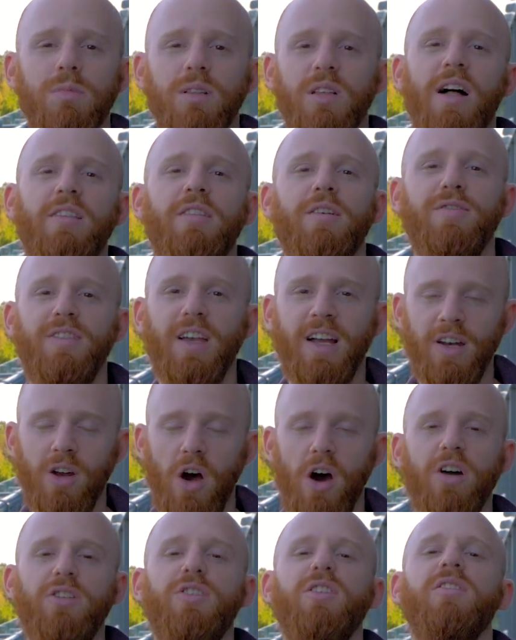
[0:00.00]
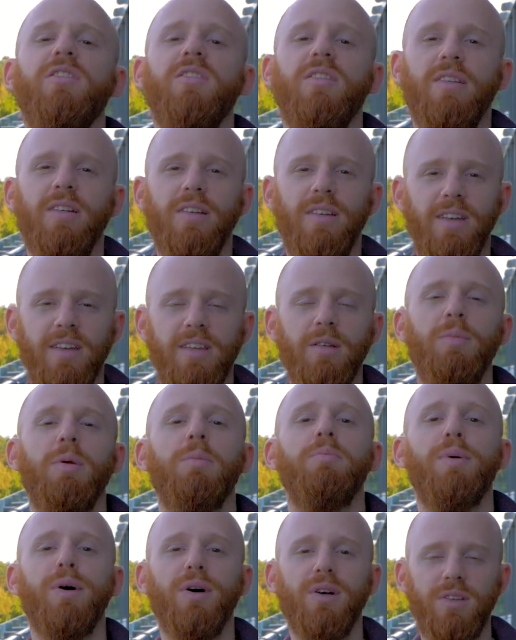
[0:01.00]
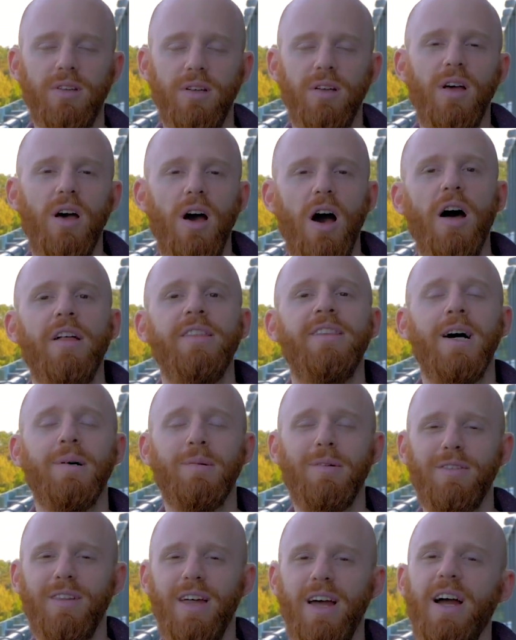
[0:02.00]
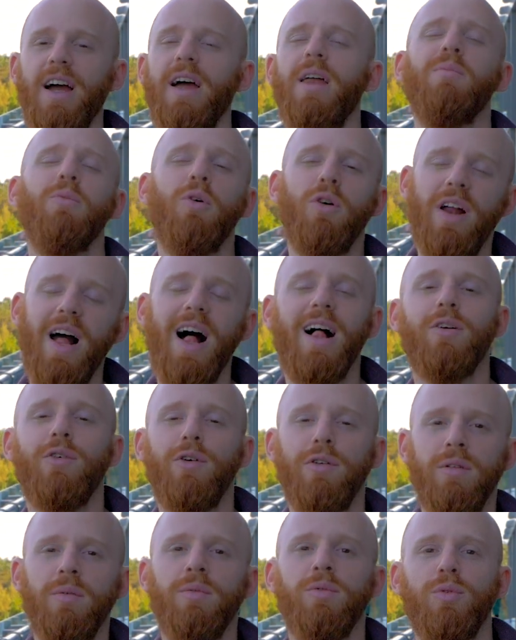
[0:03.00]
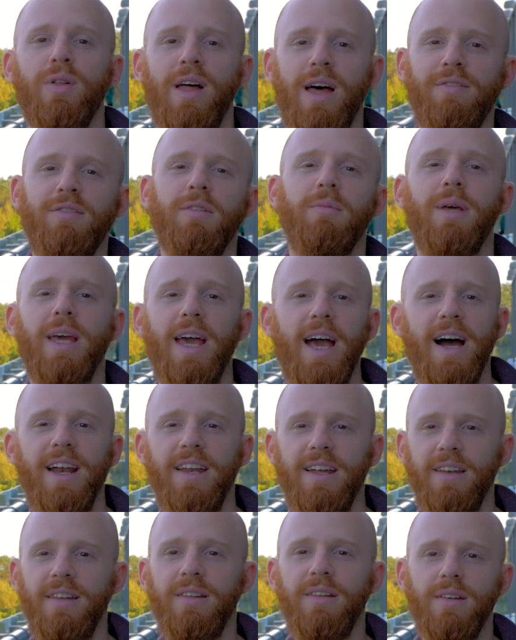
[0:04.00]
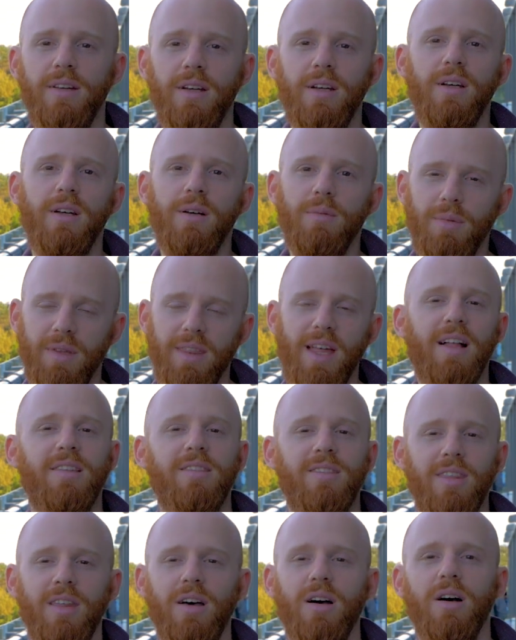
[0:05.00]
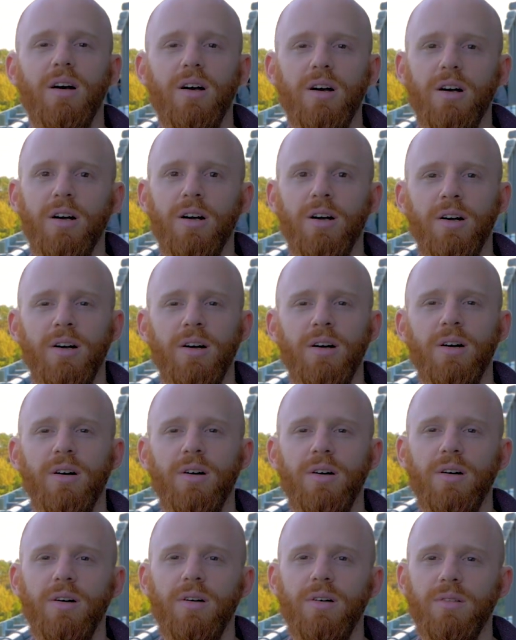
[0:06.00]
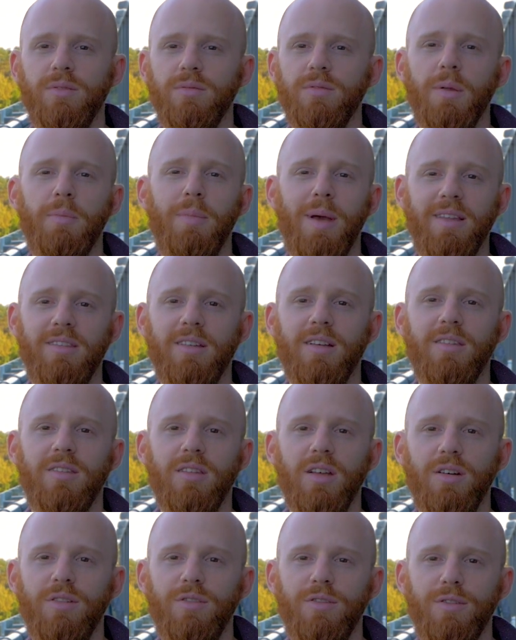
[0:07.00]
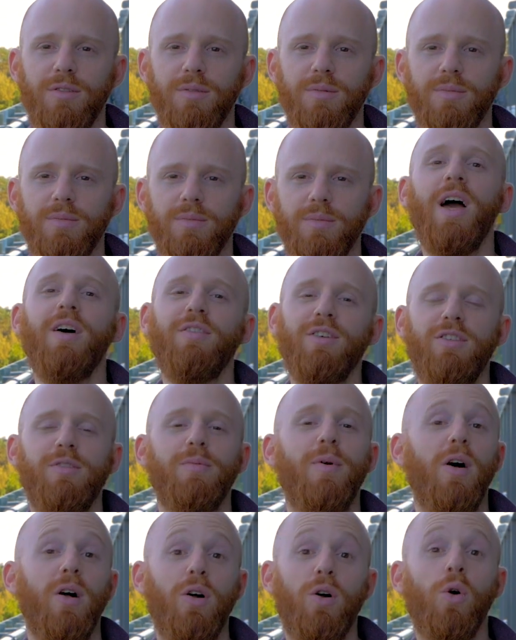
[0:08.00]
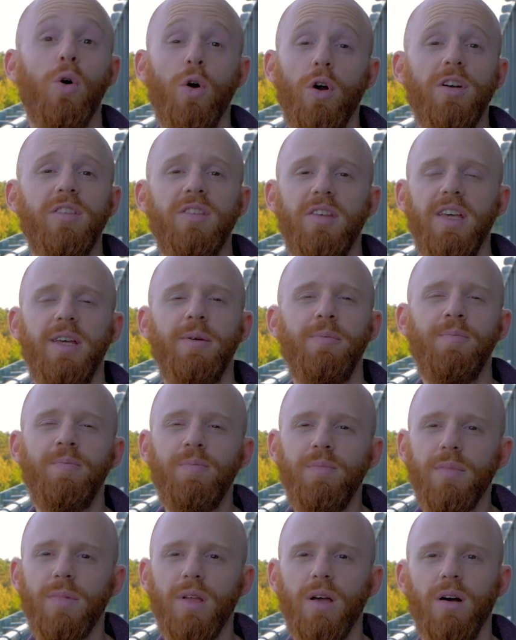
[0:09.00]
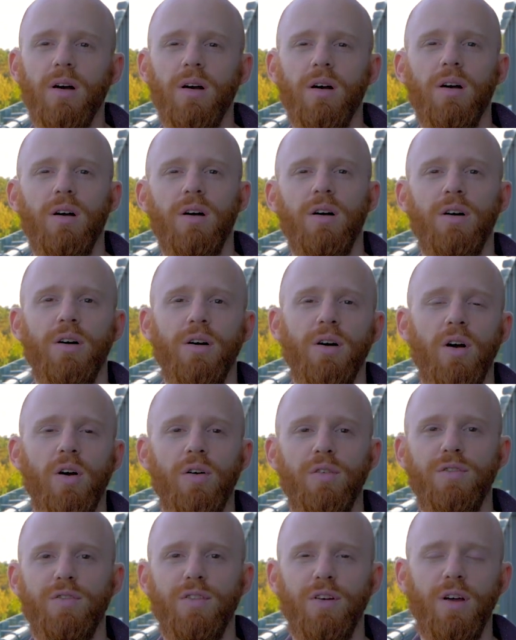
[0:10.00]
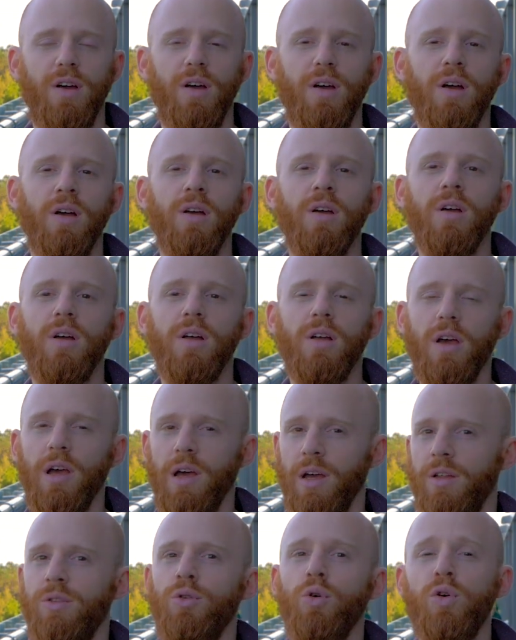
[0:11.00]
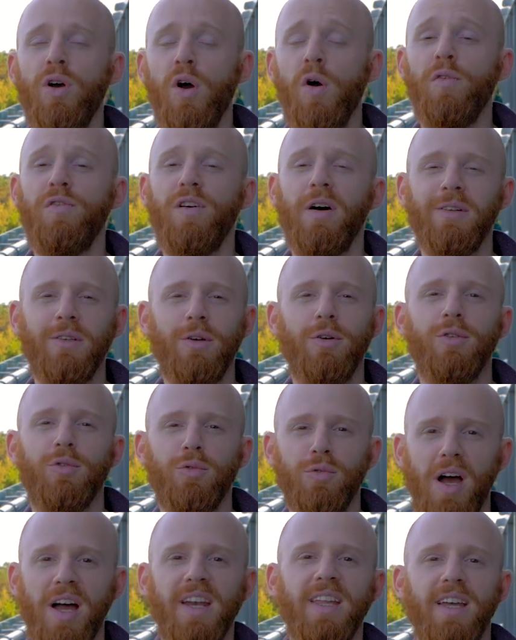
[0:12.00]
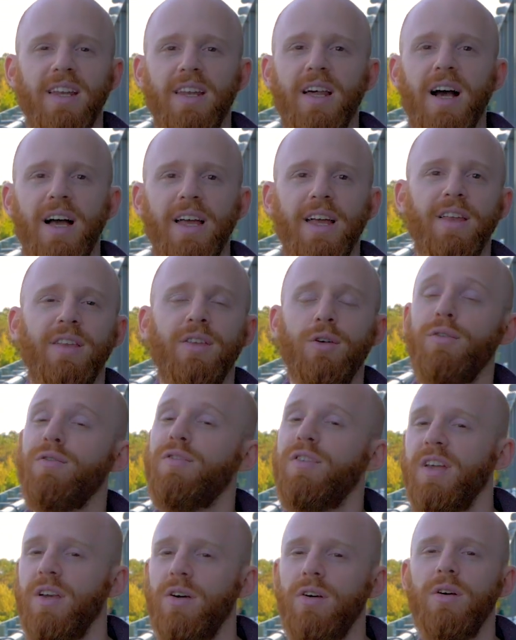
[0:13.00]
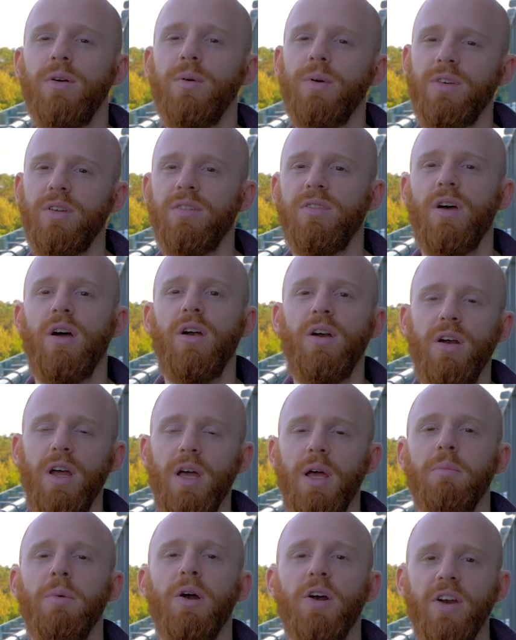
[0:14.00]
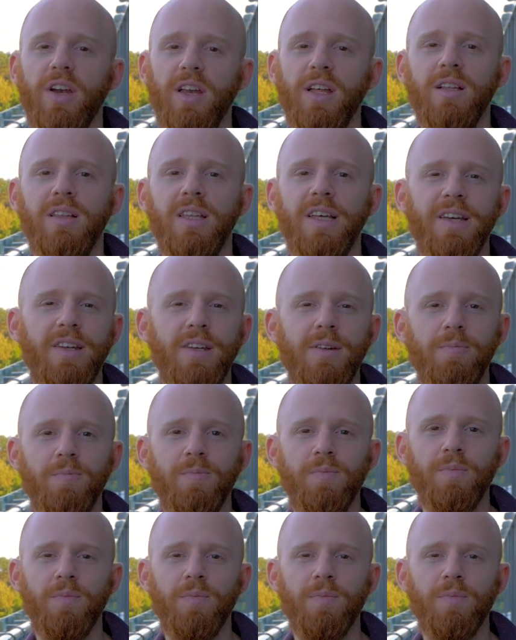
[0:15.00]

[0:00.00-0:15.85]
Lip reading: lots of technologies need to be built on top of that, and more algorithms will have to be added, but that's the basic stuff. We have a small core team of two co-founders, Ronnie and I, and Ophir, which is our marketing lead.